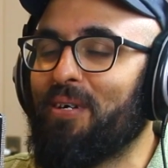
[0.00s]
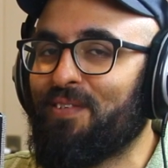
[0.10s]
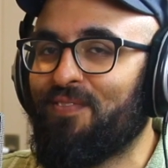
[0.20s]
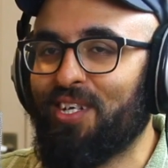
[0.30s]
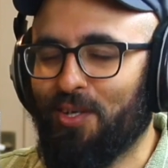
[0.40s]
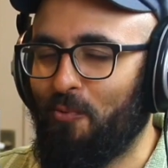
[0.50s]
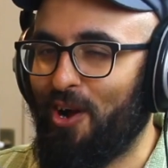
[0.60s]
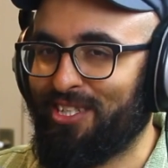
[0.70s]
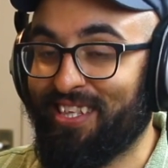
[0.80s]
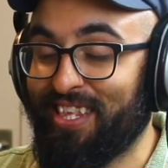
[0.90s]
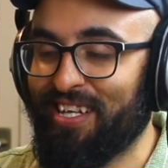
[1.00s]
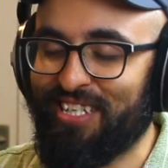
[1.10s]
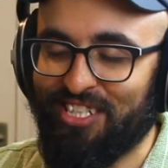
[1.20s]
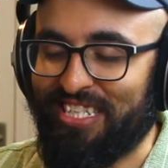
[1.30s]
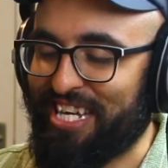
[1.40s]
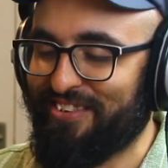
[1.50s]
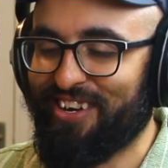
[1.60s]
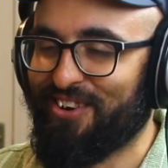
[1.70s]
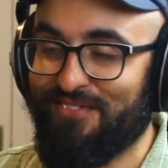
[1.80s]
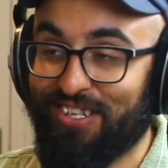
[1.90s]
much fun to watch the thing. You just
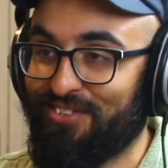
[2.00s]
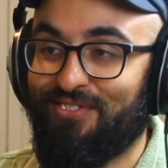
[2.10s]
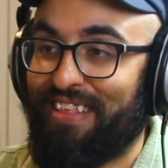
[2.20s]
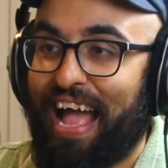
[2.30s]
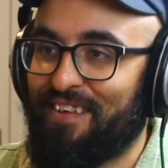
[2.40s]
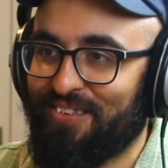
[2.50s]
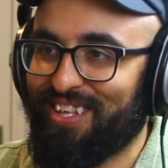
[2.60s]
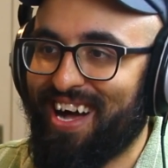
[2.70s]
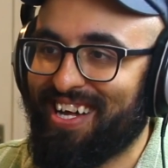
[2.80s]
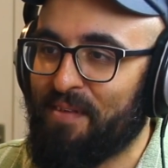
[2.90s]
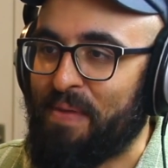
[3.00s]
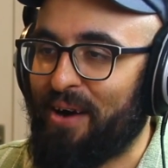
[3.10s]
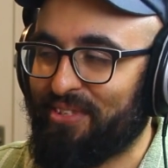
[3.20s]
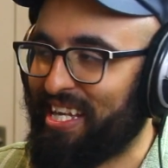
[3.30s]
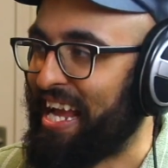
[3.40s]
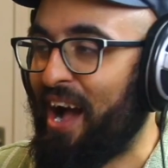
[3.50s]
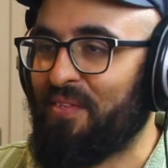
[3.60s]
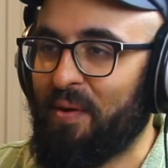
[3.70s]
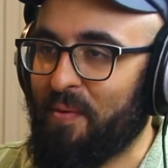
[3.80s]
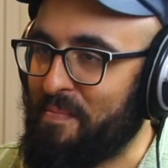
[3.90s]
hear Kurt Russell laugh a lot about like
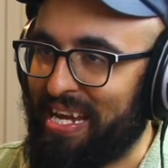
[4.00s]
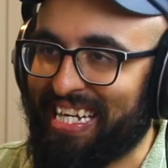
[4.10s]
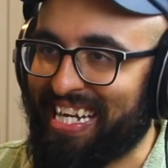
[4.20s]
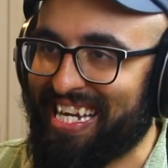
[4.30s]
how they were making